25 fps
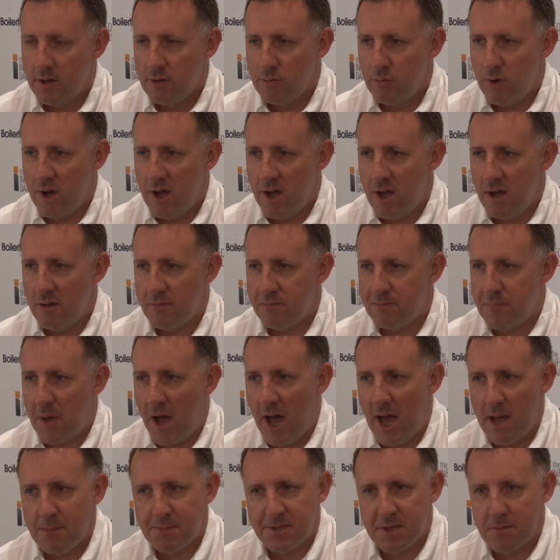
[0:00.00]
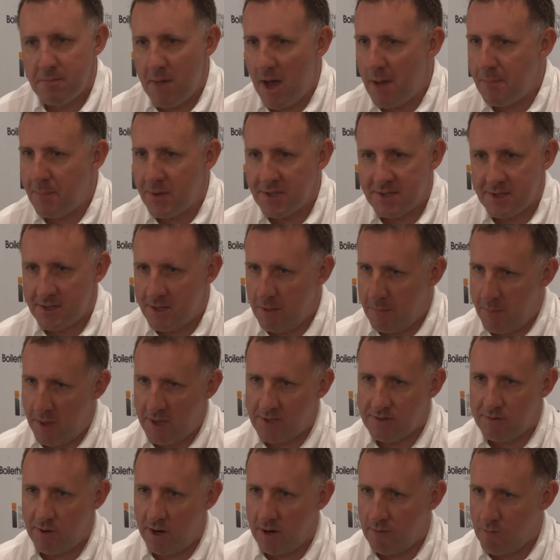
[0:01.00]
where perhaps a map isn't the
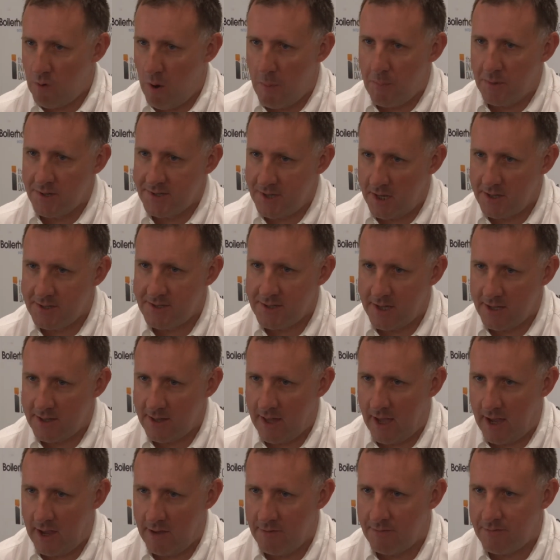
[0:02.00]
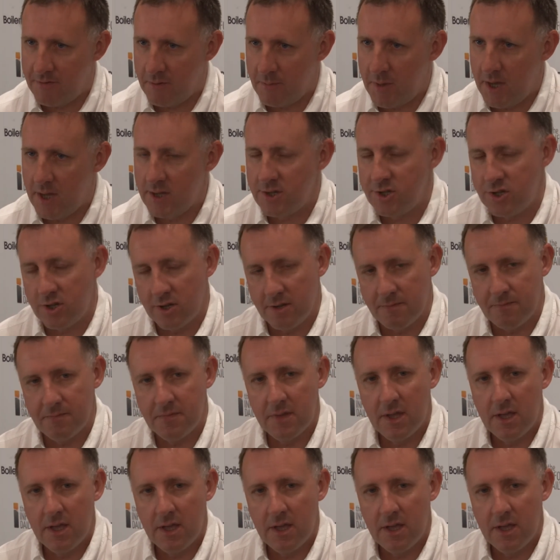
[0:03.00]
best way of representing that information.